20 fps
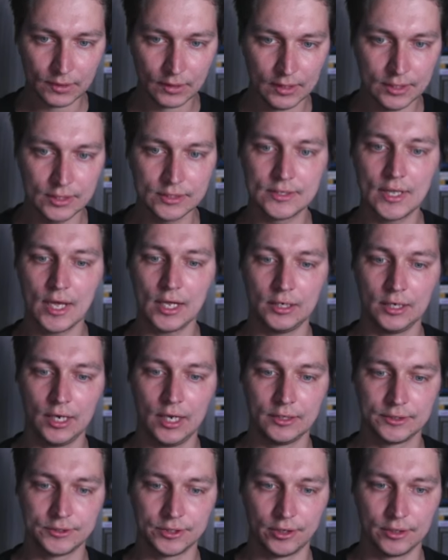is the
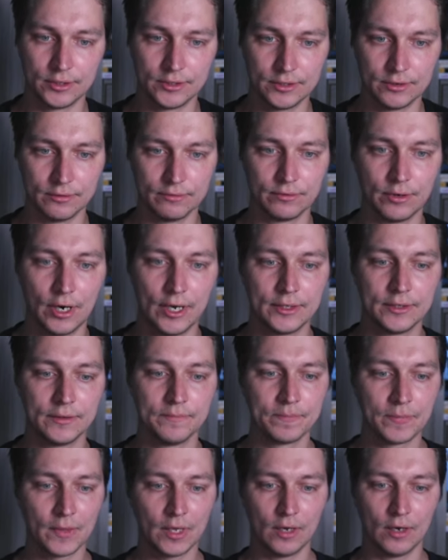alternative, right?
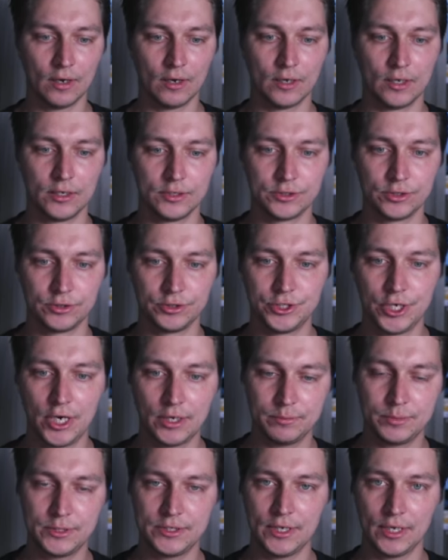So
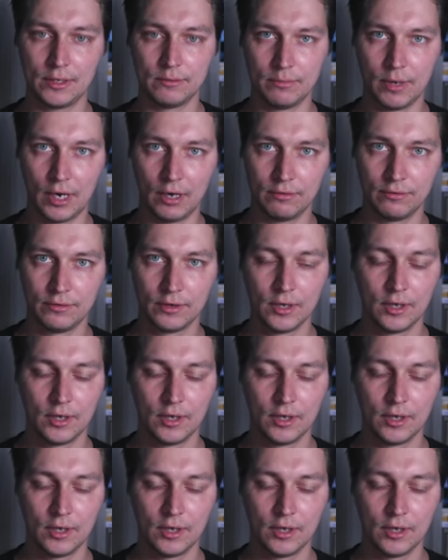gRPC and buff.